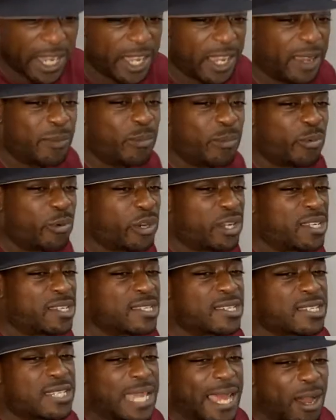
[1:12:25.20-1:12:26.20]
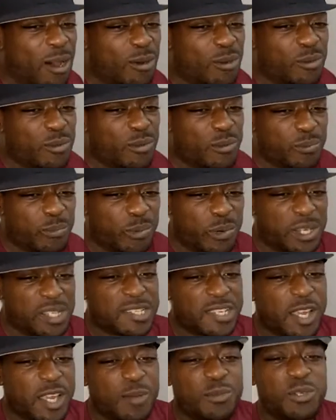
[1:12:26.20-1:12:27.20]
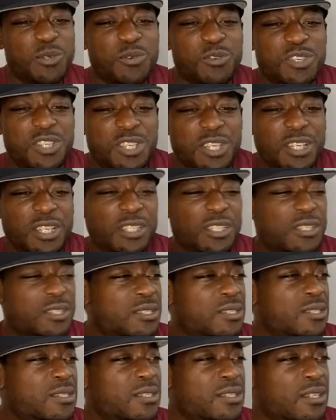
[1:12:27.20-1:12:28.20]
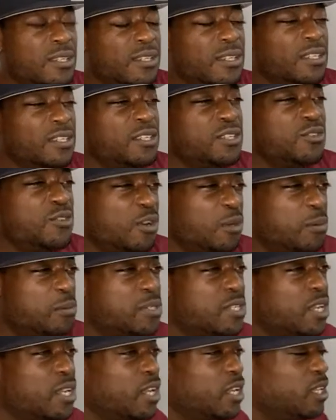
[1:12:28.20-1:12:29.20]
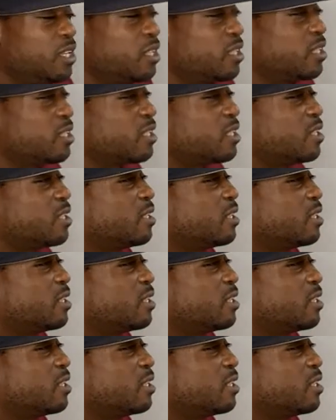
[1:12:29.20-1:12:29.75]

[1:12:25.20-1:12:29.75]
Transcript: here brings up eugenics. You know what I'm saying?